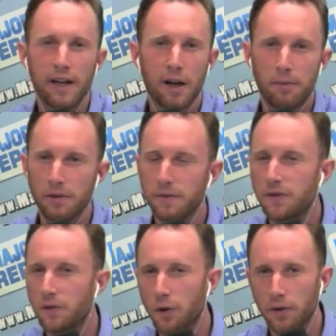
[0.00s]
a couple of
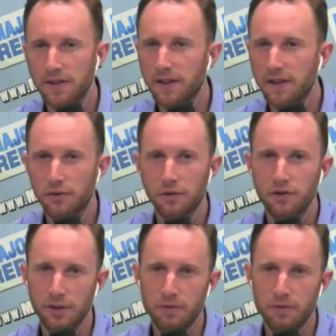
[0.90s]
pseudo intellectual cheap